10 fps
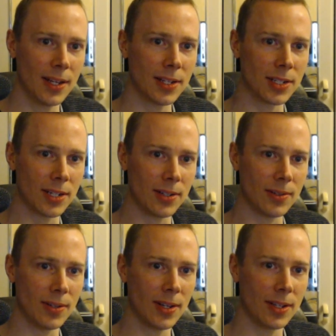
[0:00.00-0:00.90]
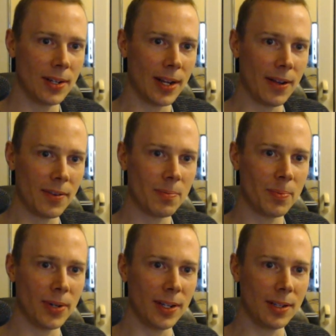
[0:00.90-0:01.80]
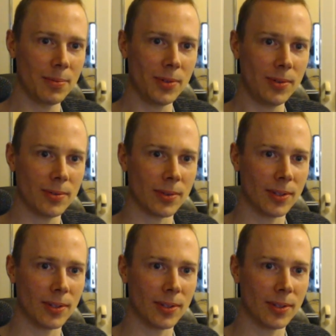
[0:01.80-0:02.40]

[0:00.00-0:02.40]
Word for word: So you'd have to buy them all.